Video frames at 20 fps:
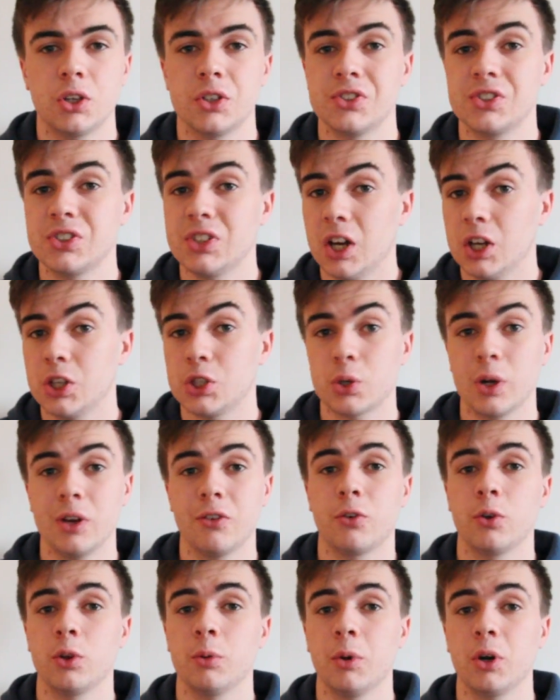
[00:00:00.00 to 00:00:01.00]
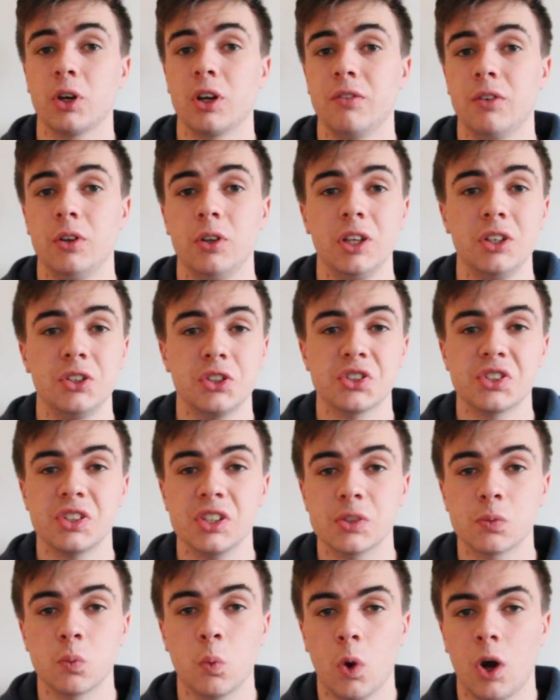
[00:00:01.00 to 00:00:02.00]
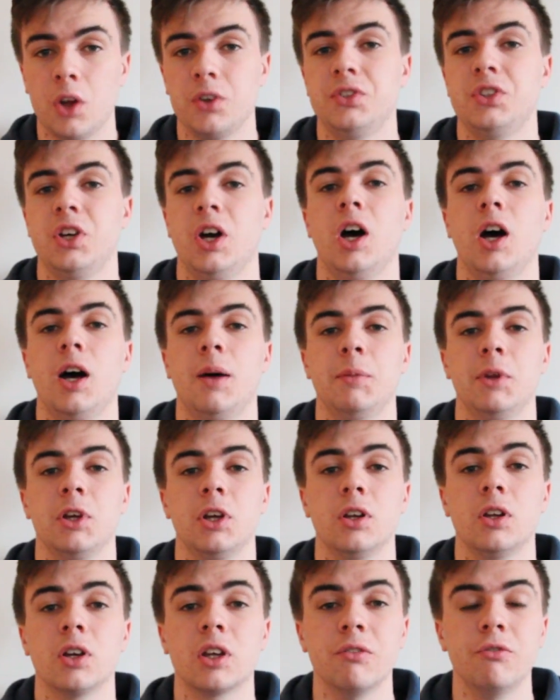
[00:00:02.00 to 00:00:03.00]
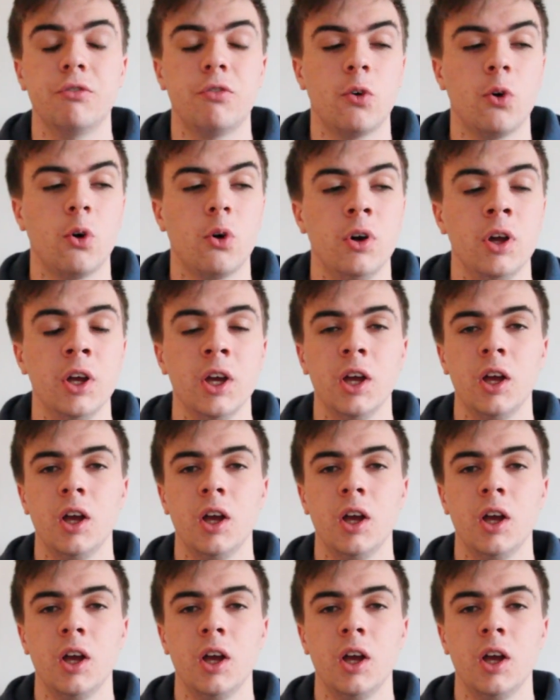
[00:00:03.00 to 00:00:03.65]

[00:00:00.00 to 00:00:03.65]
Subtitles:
You can search straight through the book if you need just this one term that you're looking for,